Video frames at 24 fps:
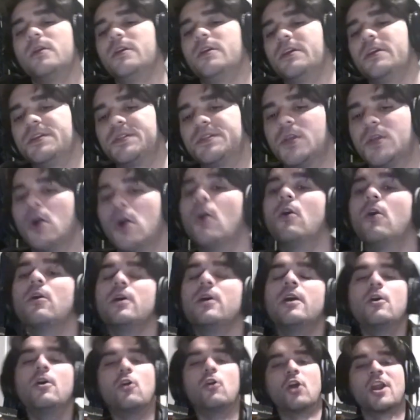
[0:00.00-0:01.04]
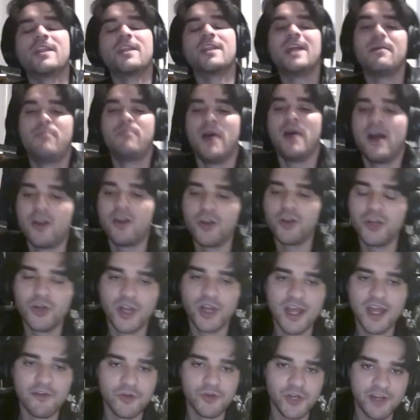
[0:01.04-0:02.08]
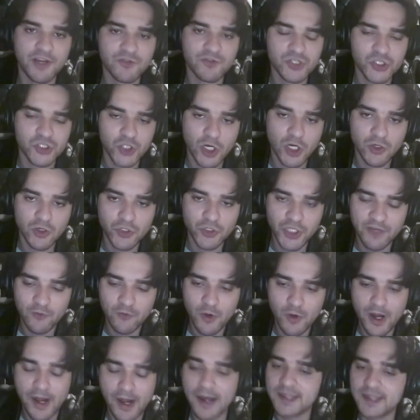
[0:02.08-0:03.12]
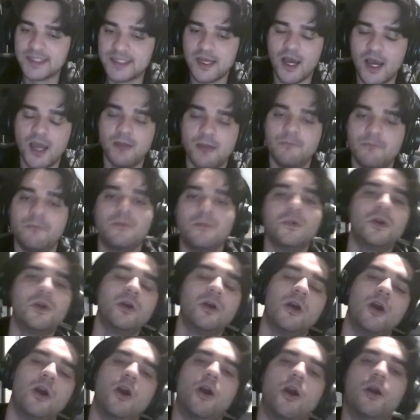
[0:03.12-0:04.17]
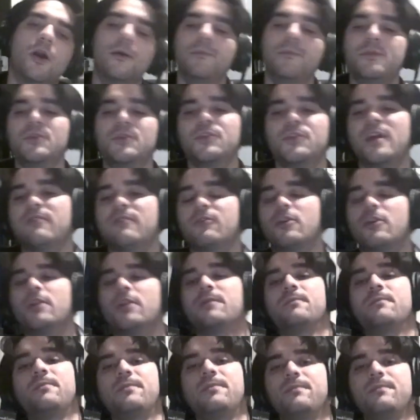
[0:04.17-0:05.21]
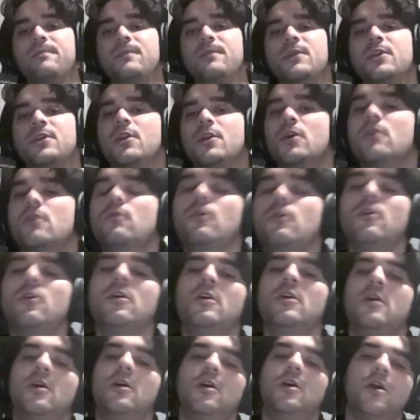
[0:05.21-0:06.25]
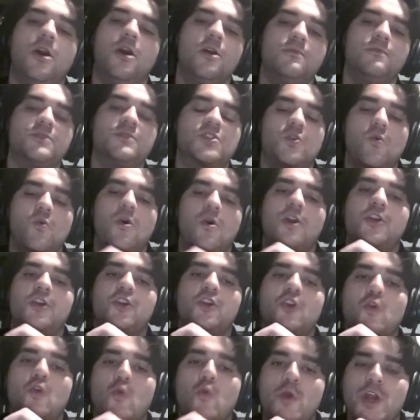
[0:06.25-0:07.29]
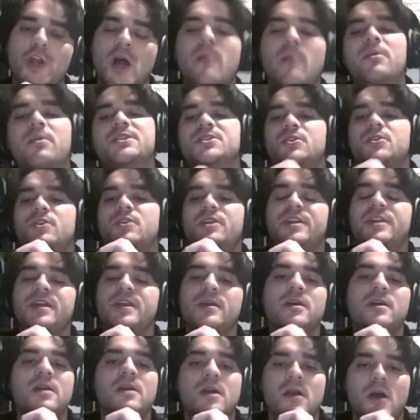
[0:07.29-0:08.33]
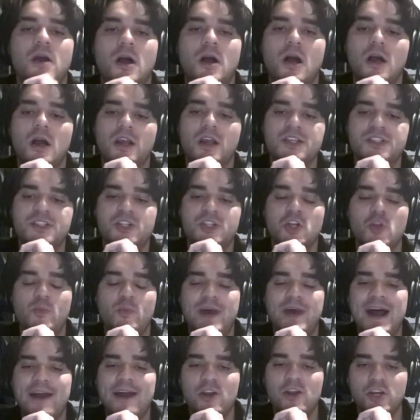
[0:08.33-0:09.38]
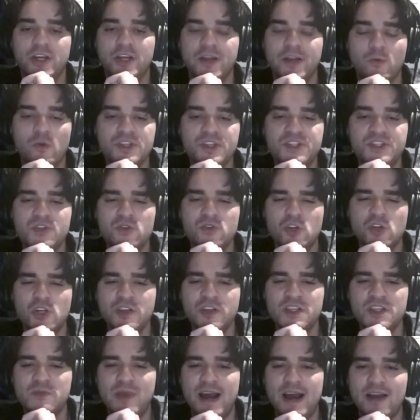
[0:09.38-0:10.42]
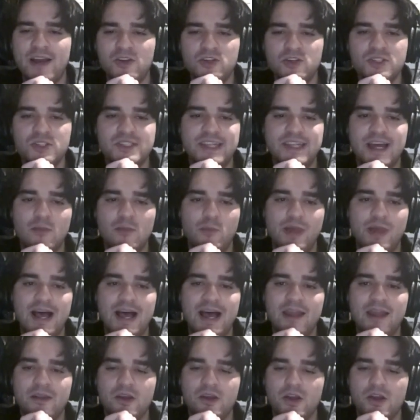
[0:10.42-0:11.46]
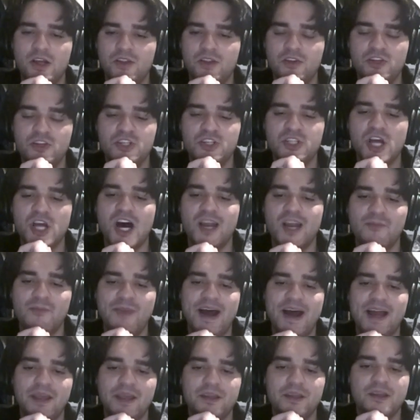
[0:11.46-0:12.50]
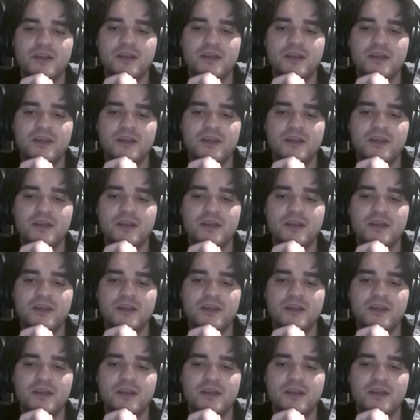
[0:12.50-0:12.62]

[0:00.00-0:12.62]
So learning that pattern, you'll never struggle, never run out of time. You'll never, squander a winning opportunity, because you know the pattern. And once you learn these patterns down pat, they're just automatic,